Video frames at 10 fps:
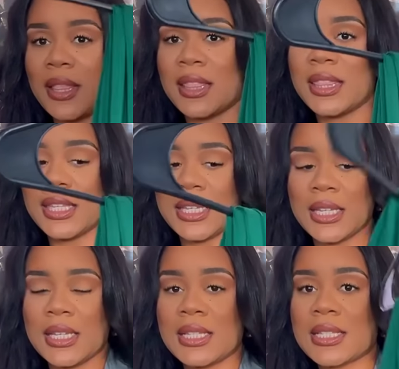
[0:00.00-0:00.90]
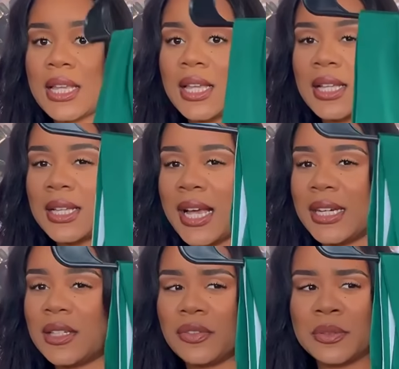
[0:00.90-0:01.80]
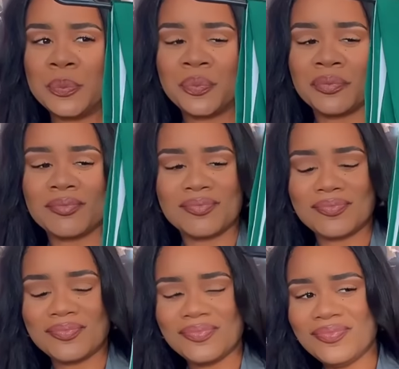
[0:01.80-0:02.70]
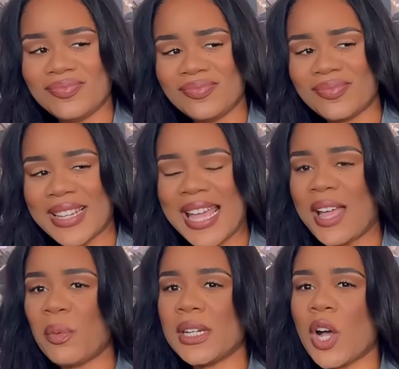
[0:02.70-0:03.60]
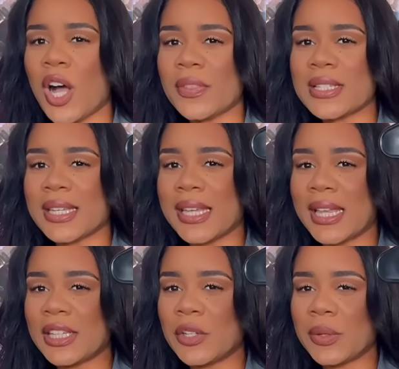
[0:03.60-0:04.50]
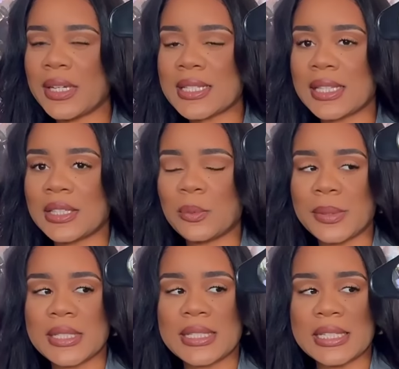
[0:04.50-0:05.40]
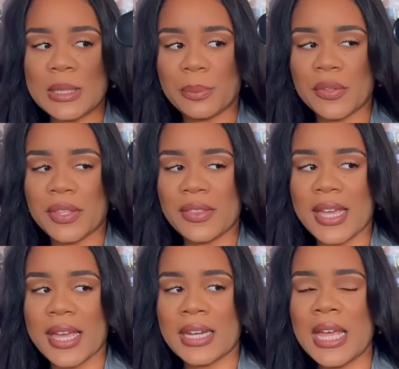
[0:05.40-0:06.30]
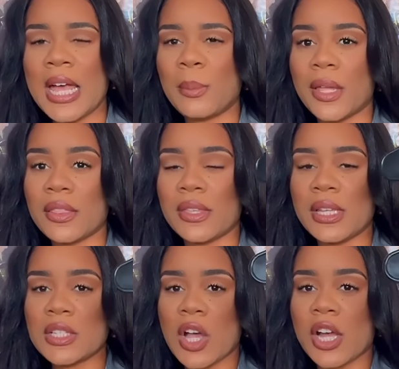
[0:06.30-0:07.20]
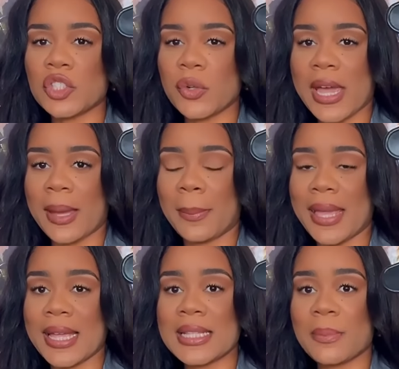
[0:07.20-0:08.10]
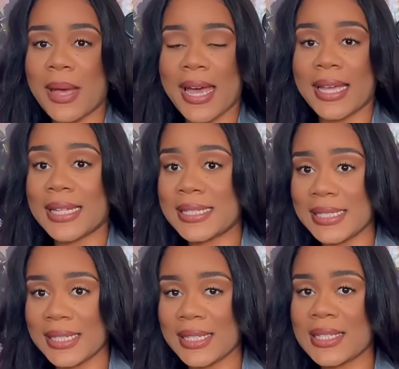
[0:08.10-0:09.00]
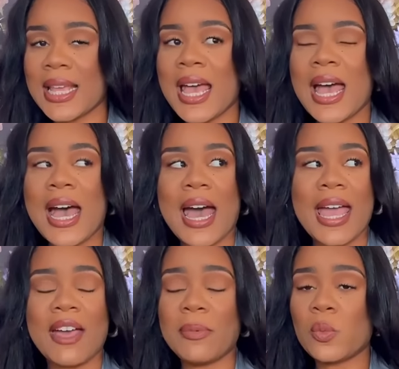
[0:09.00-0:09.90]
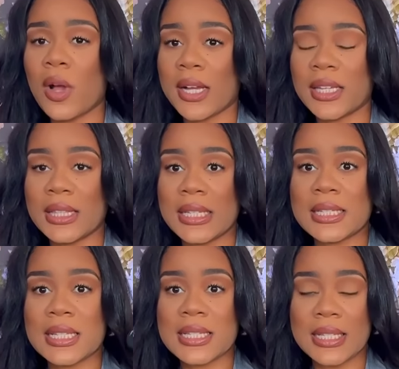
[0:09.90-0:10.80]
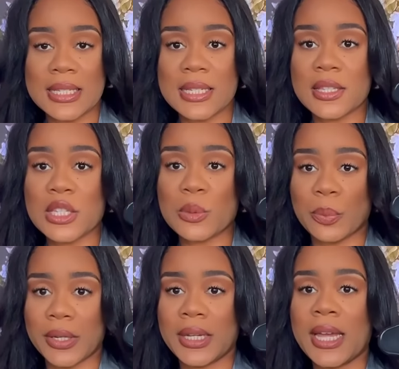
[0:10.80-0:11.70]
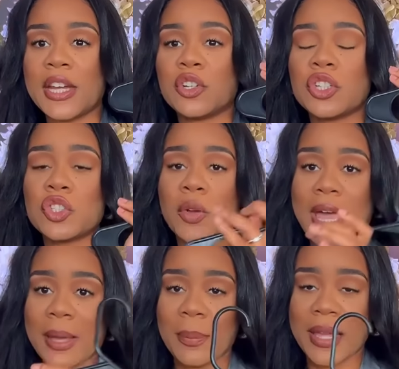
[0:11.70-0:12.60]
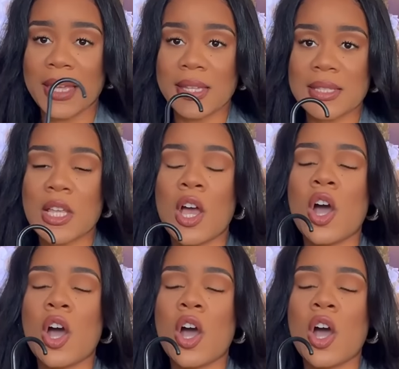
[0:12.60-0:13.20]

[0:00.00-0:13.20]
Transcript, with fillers: these kind of Mm, I want to call this a Kelly green. It's a little bit deeper than that, but these are track pants by Adidas. I have been rocking these since the spring and your track pants